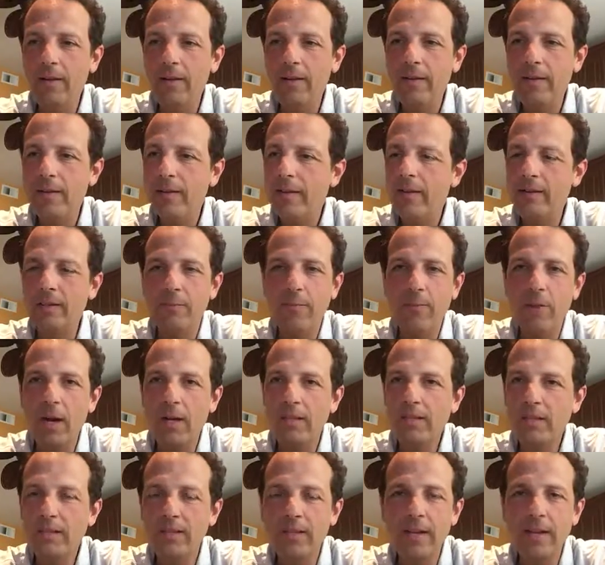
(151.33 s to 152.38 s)
it's a
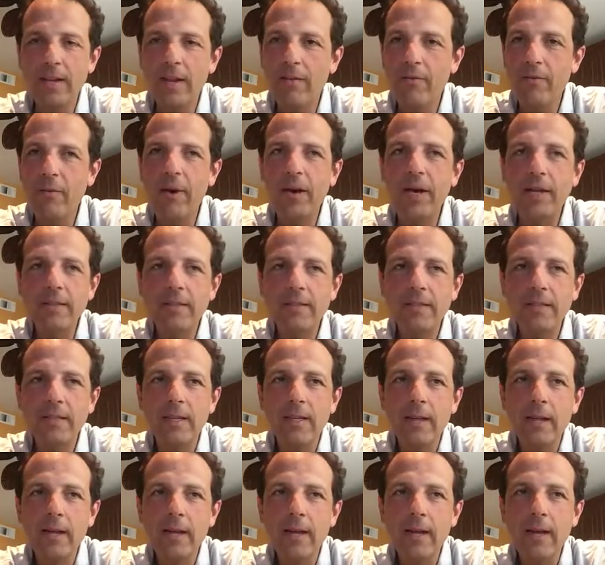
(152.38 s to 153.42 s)
process that never ends.
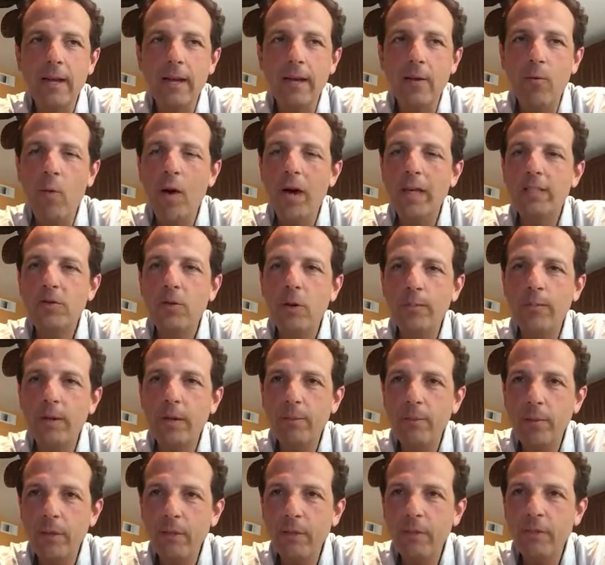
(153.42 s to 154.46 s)
Why
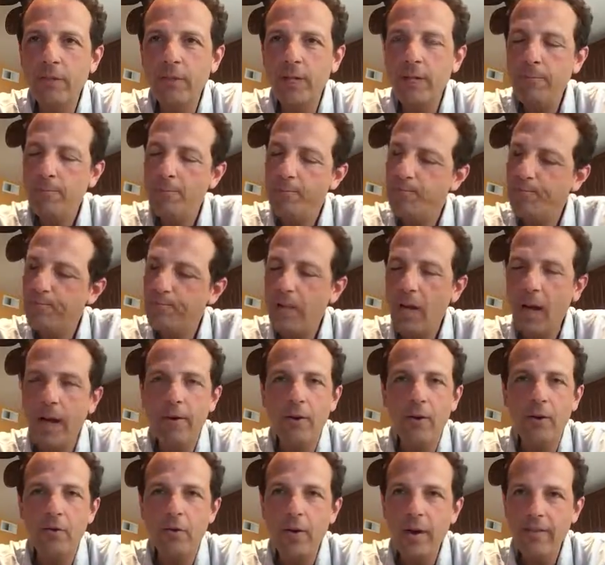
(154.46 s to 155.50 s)
Scriptapalooza?
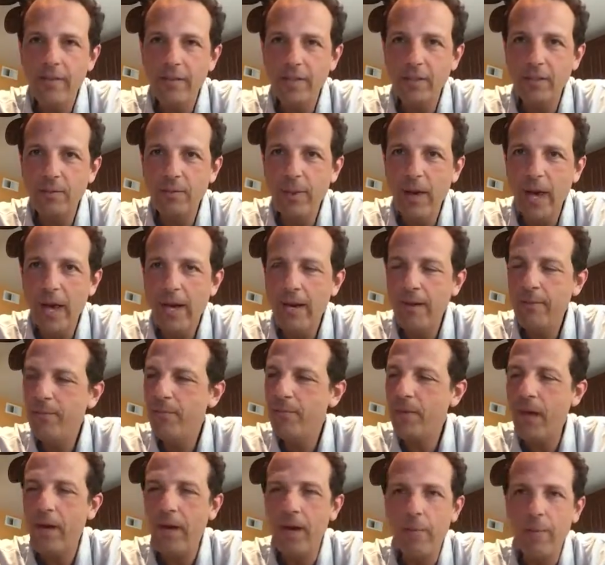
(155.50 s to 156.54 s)
I'd heard great things about it.
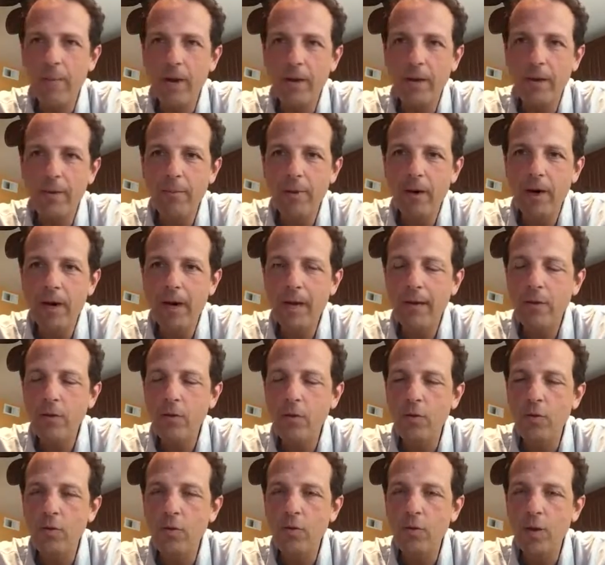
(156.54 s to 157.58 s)
I had a buddy of mine
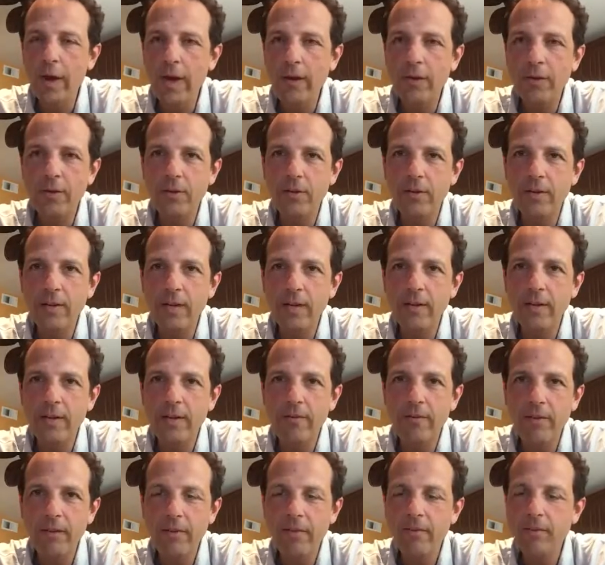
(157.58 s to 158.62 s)
who entered the
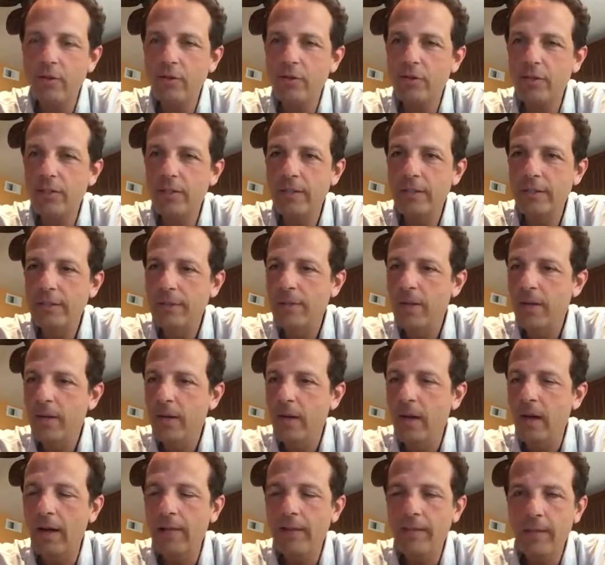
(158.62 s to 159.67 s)
TV version,
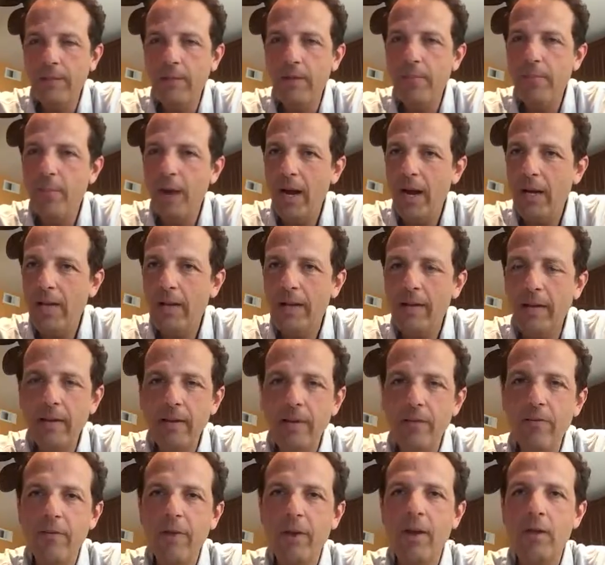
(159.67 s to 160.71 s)
TV pilot. He
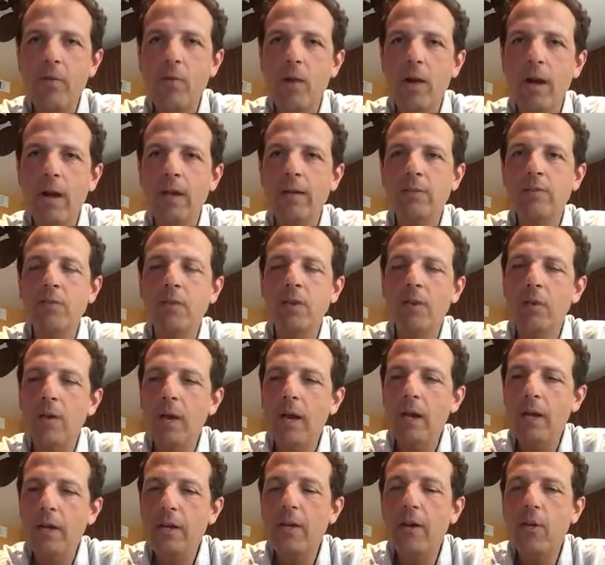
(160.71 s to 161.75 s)
did very well. And so,
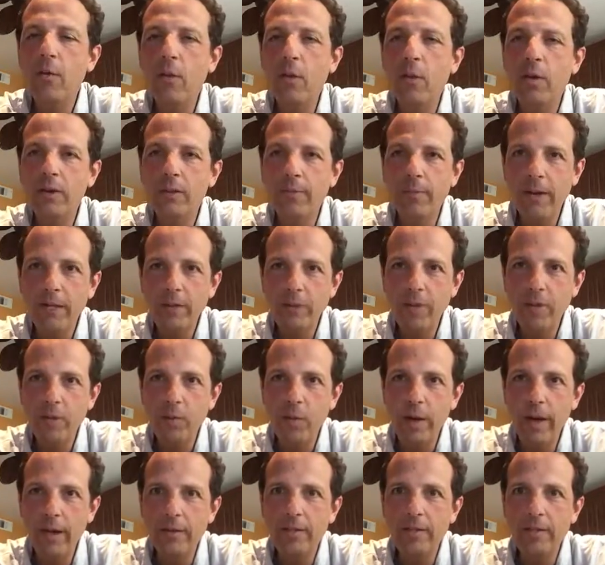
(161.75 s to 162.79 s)
you know, we wanted to make sure
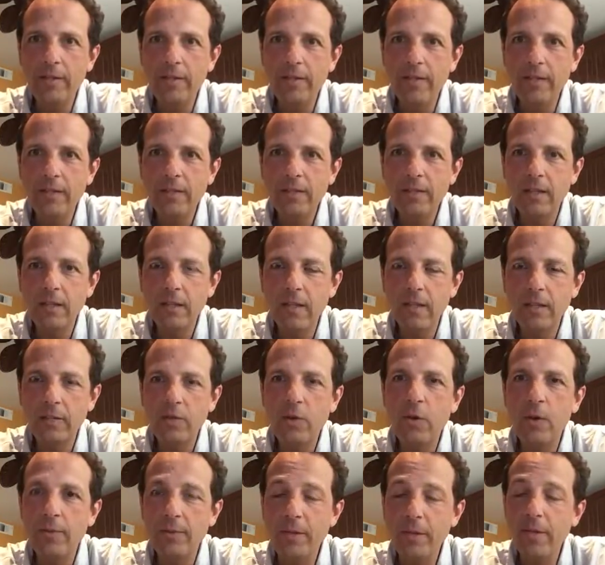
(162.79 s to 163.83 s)
we entered this
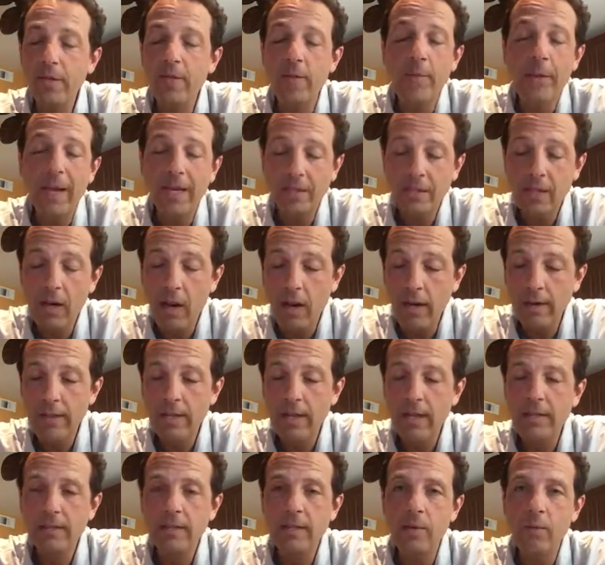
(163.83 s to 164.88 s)
script into the best
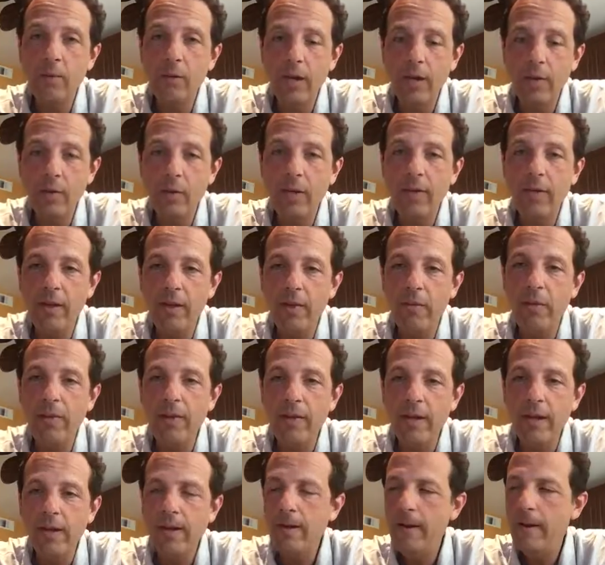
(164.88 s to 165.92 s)
contest, and we think we
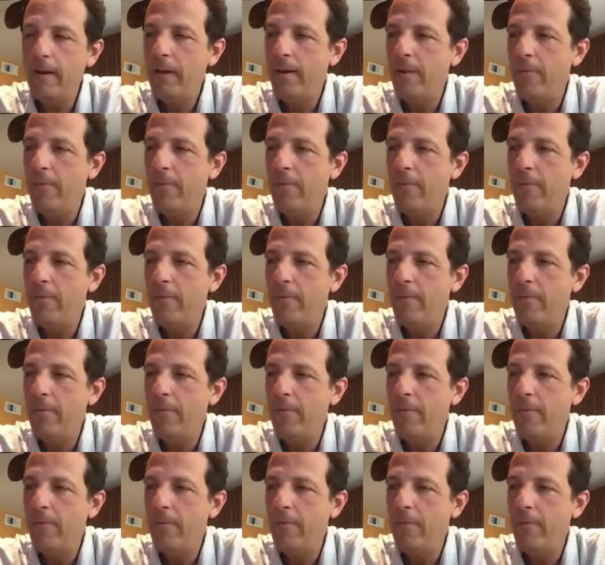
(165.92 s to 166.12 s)
did.